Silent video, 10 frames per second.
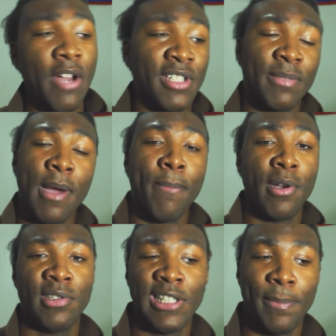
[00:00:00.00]
That was just my
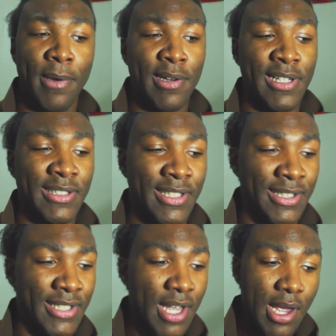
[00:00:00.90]
personal
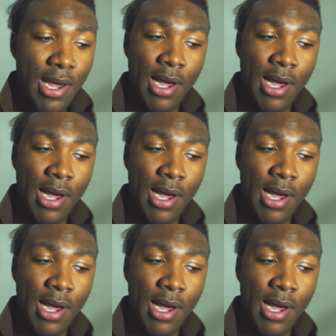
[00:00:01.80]
experiences